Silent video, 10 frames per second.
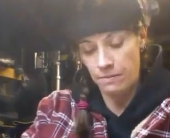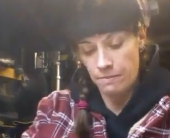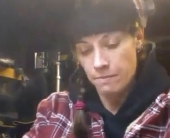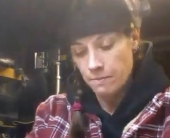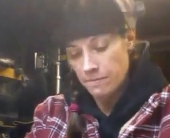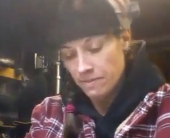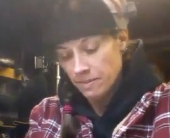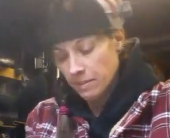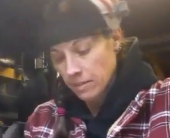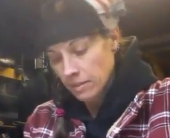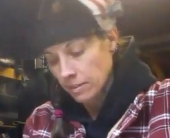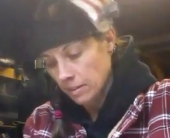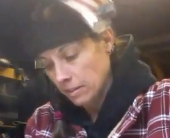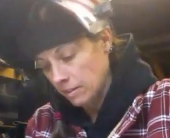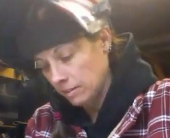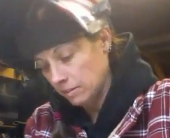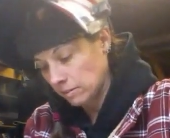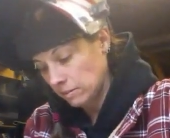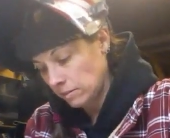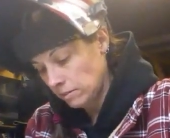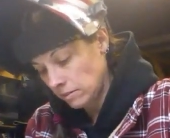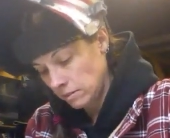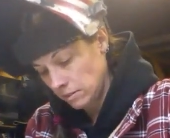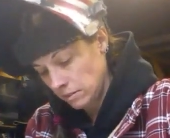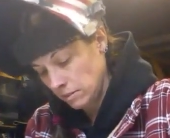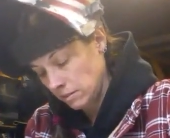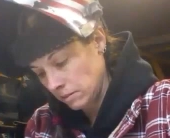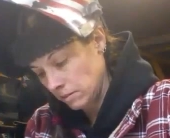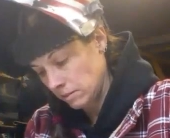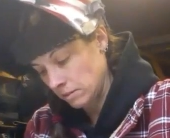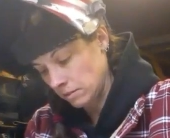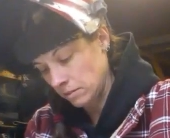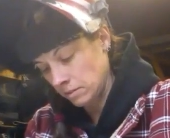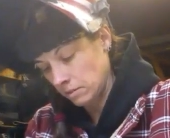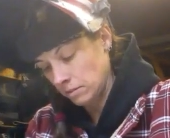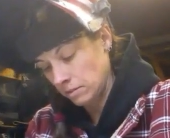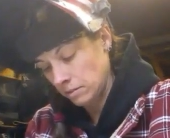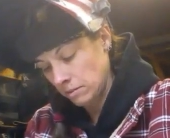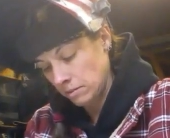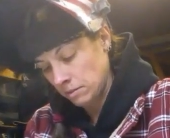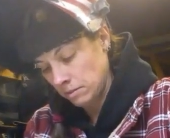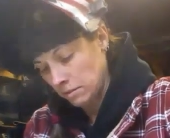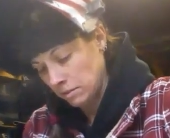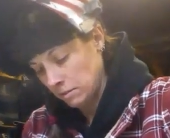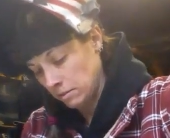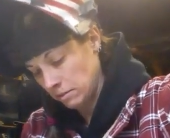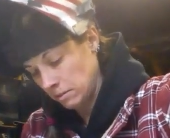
(silence)